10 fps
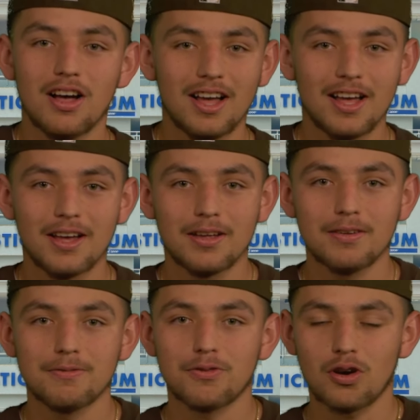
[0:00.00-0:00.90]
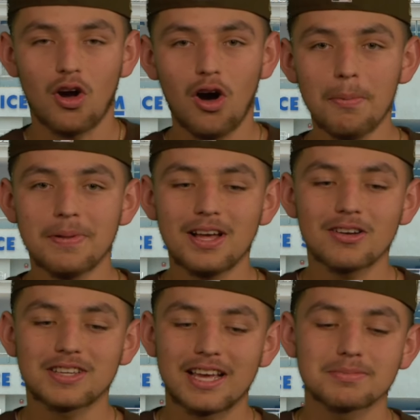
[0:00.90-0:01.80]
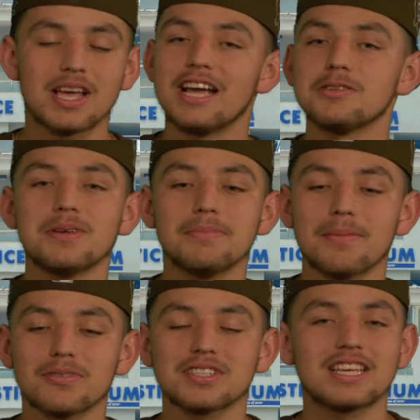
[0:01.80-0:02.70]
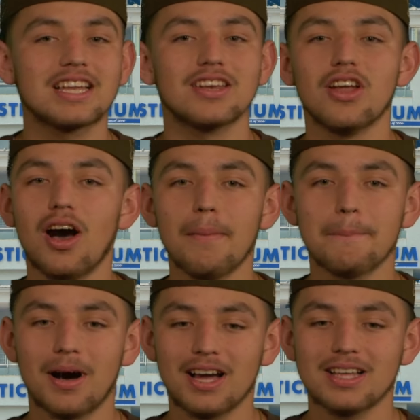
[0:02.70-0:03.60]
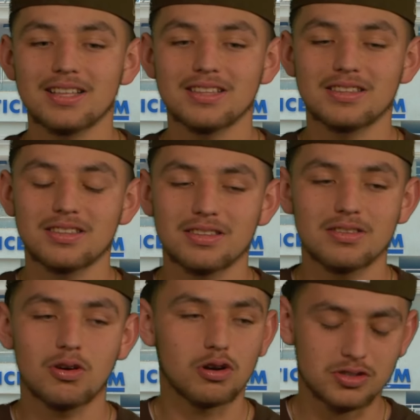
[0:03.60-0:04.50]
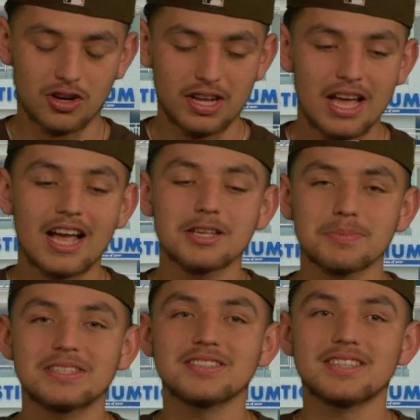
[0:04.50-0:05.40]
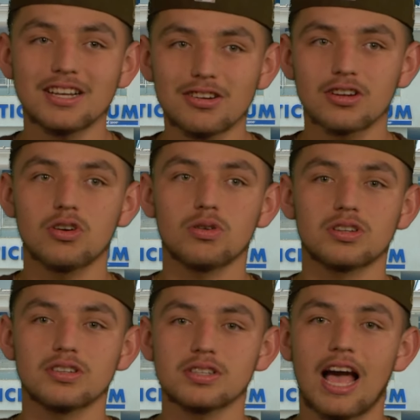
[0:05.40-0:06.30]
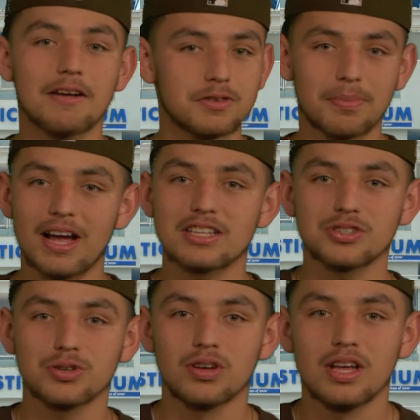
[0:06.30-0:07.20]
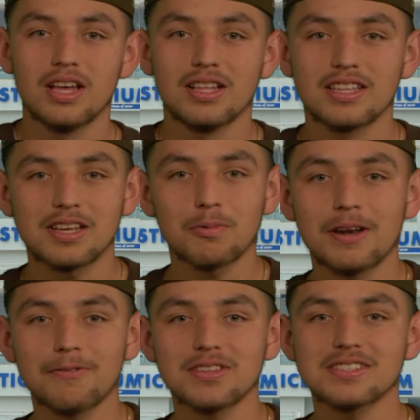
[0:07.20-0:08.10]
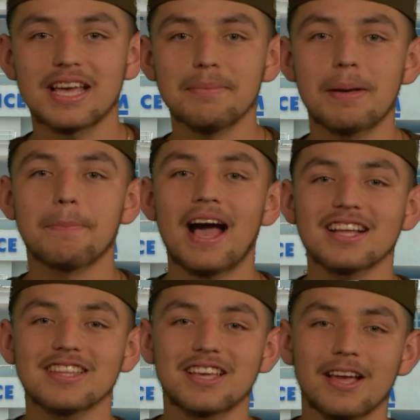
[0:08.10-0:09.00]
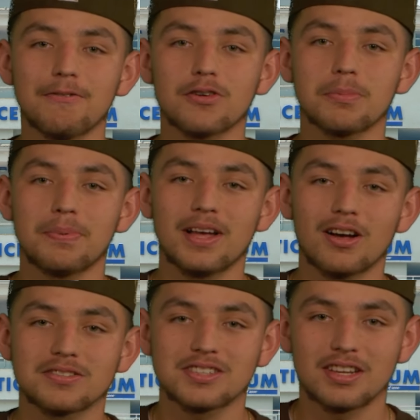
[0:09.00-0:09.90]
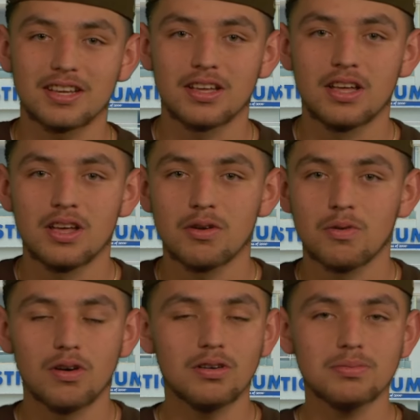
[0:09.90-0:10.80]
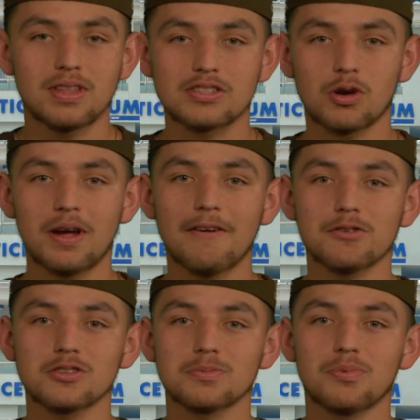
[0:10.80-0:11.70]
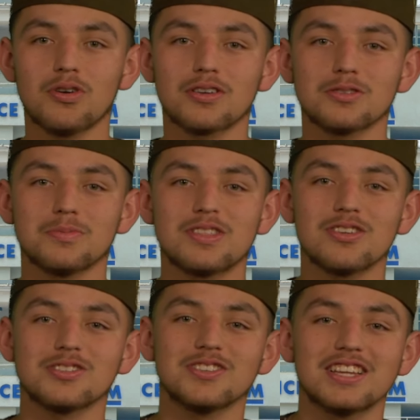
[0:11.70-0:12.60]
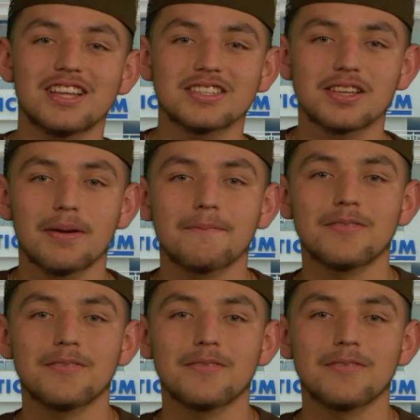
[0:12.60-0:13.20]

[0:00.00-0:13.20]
And for all playoff games, ASB members cannot buy or oh, sorry, A.S.B. sticker holders have to buy too. let Let's get ready for this game and pack the cave for the playoffs today. Well, that's all we have for this report. So be sure to tune in next time.